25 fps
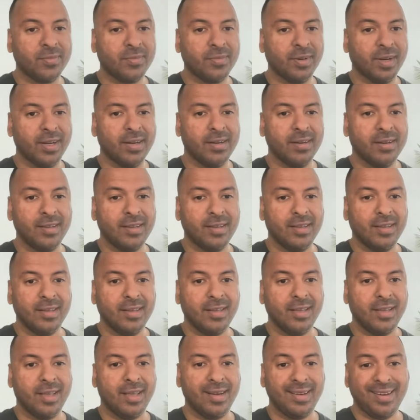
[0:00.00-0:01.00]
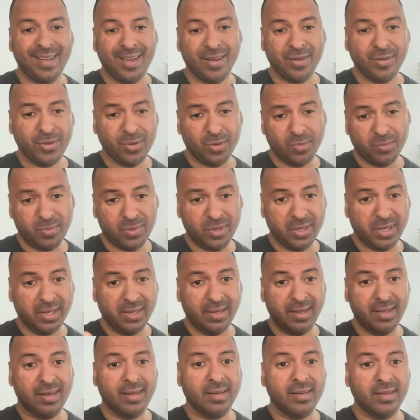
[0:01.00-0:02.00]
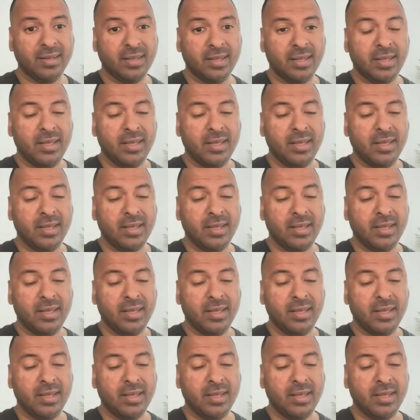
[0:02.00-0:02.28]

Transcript: right? And now you're bringing in